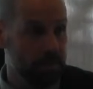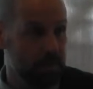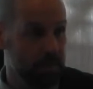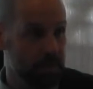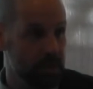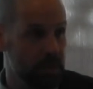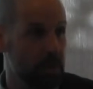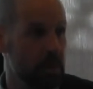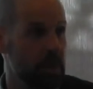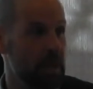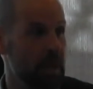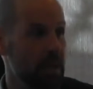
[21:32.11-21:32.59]

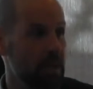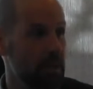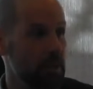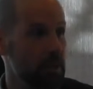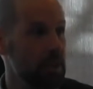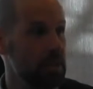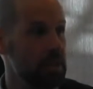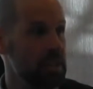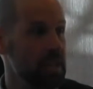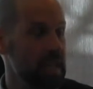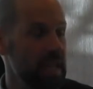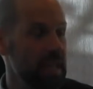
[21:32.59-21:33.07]
So in other
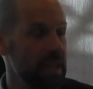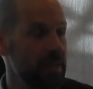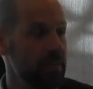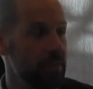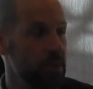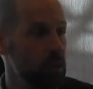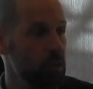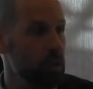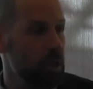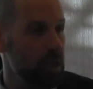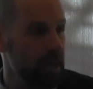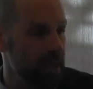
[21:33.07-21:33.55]
words, if
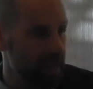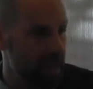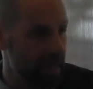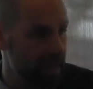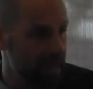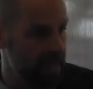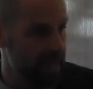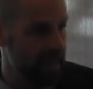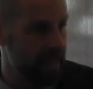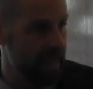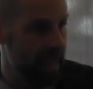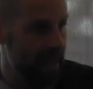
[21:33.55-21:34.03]
you
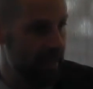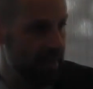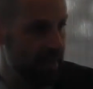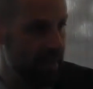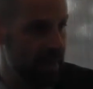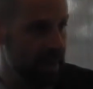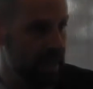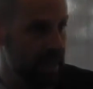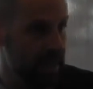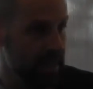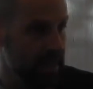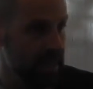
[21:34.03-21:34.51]
collected
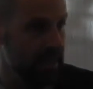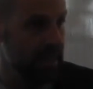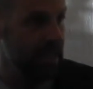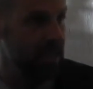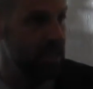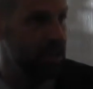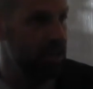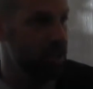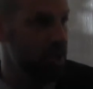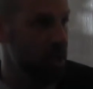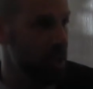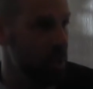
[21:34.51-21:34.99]
evidence that
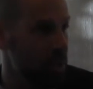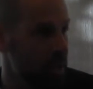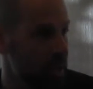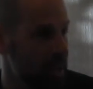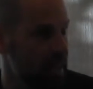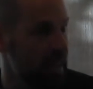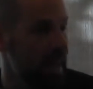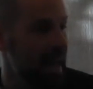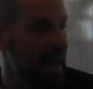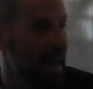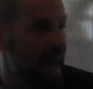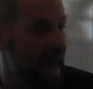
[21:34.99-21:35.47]
showed
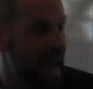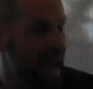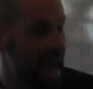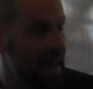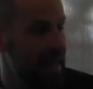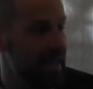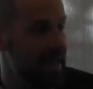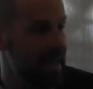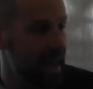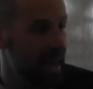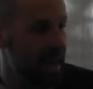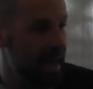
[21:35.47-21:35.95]
that that
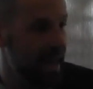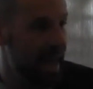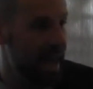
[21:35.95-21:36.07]
had not